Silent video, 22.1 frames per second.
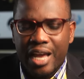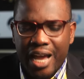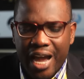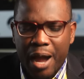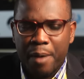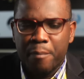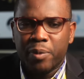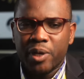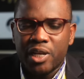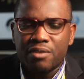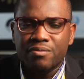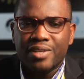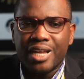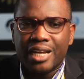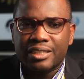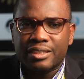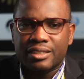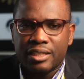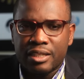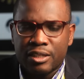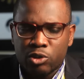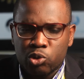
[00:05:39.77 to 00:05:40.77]
I believe
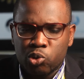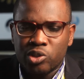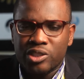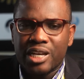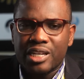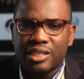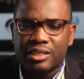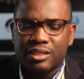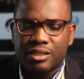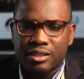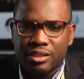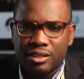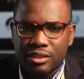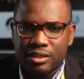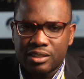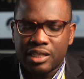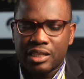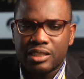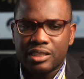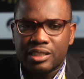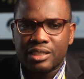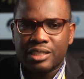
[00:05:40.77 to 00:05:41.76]
that today's
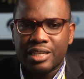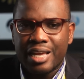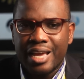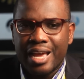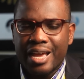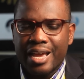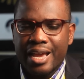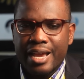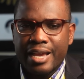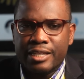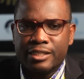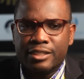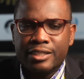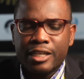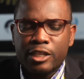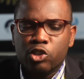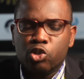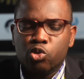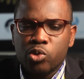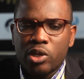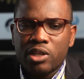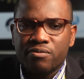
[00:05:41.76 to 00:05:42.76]
session is
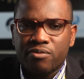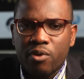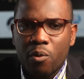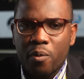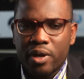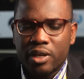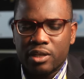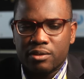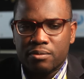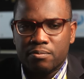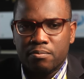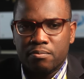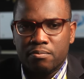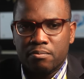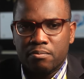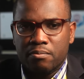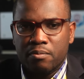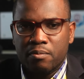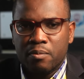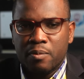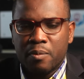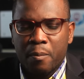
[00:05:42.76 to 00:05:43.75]
just straightforward.
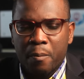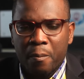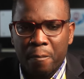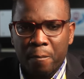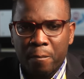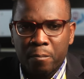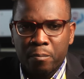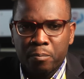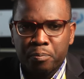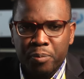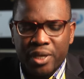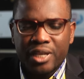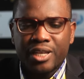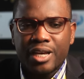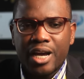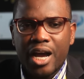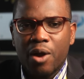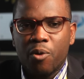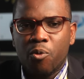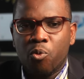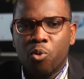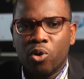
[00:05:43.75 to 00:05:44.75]
Pick
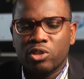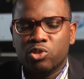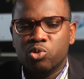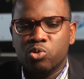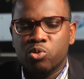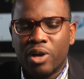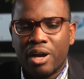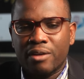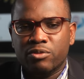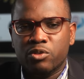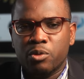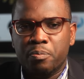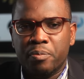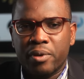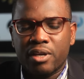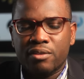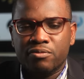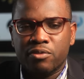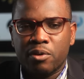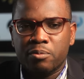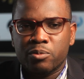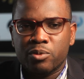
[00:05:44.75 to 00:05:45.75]
what you have to
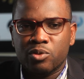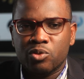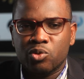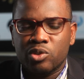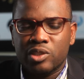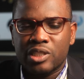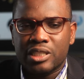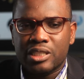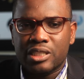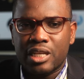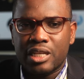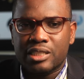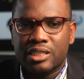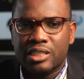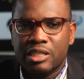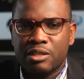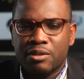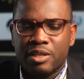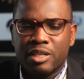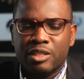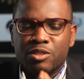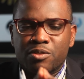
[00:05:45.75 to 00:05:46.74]
pick from this
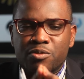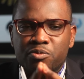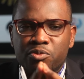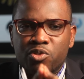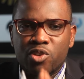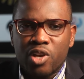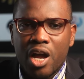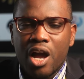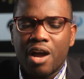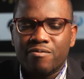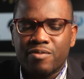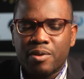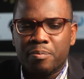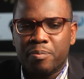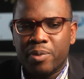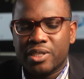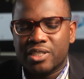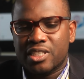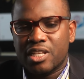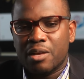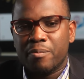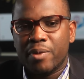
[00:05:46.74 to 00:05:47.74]
lesson. It's if you don't have a
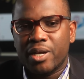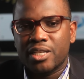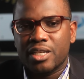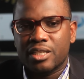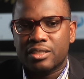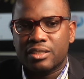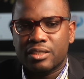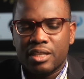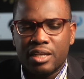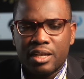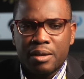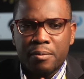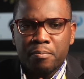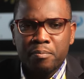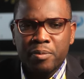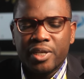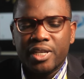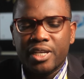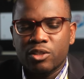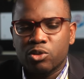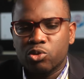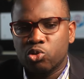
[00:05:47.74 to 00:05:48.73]
personal budget,
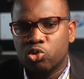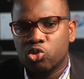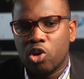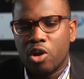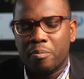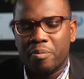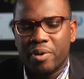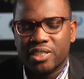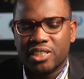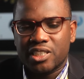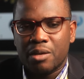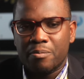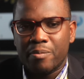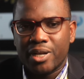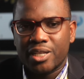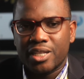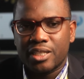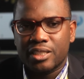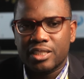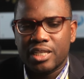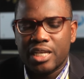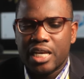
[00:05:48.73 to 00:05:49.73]
begin to draw a personal
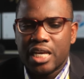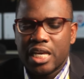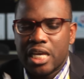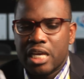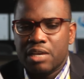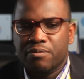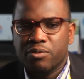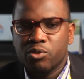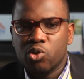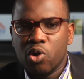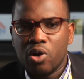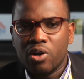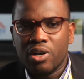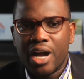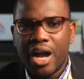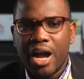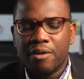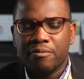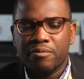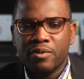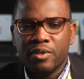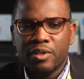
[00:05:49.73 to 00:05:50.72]
budget. If you don't
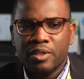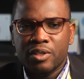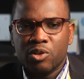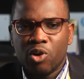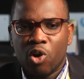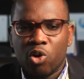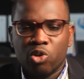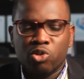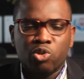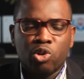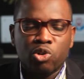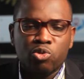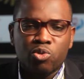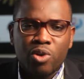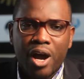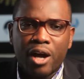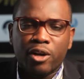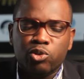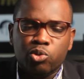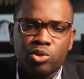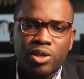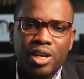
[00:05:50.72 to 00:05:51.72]
have or don't know
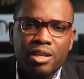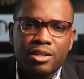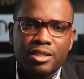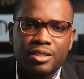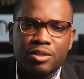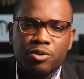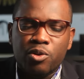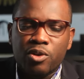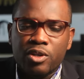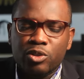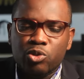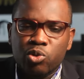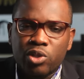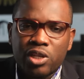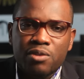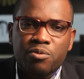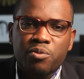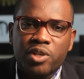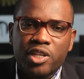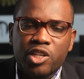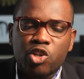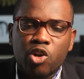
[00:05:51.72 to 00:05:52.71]
how to learn to
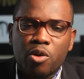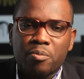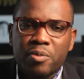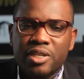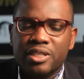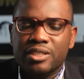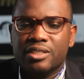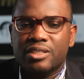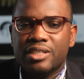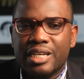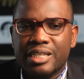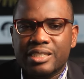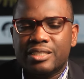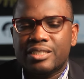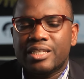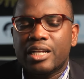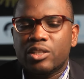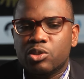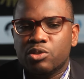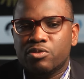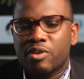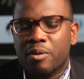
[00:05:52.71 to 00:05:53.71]
live within your means, it
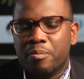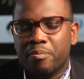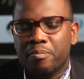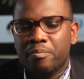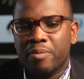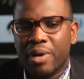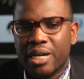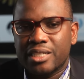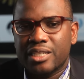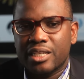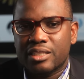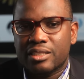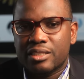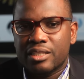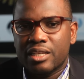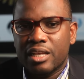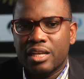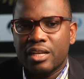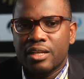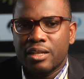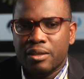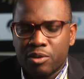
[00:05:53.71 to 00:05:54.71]
starts with a budget.
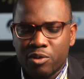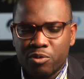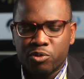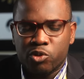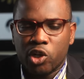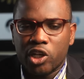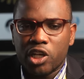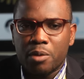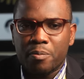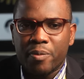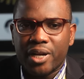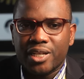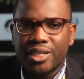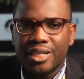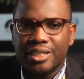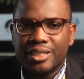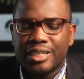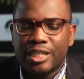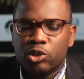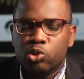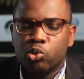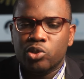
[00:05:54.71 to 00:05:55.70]
If you draw the
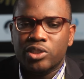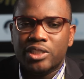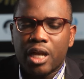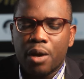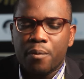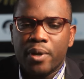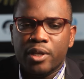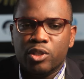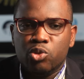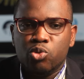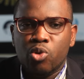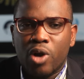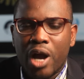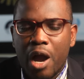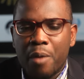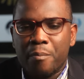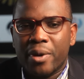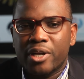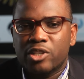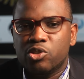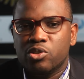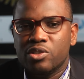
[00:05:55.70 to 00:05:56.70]
budget, it will direct you how
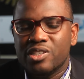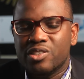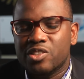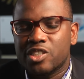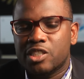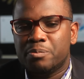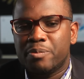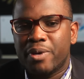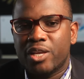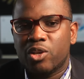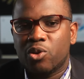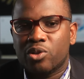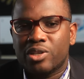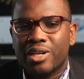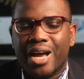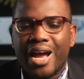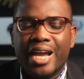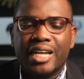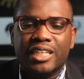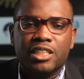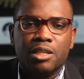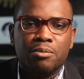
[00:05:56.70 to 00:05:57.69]
much you need to spend on
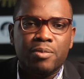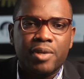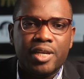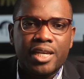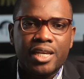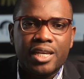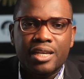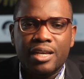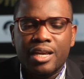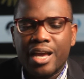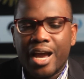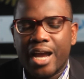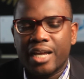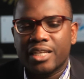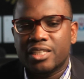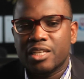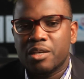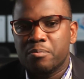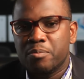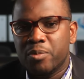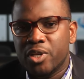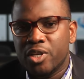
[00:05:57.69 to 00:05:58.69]
item A,
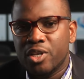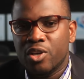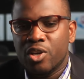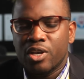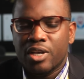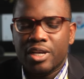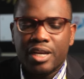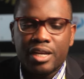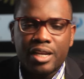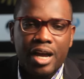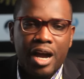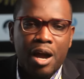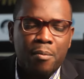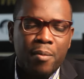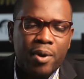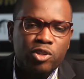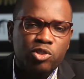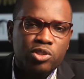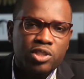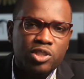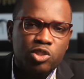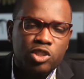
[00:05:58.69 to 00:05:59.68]
item B, how
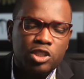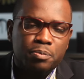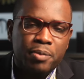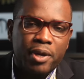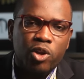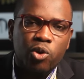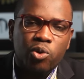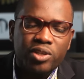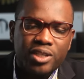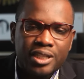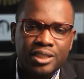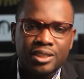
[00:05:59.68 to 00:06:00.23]
much you need to spend on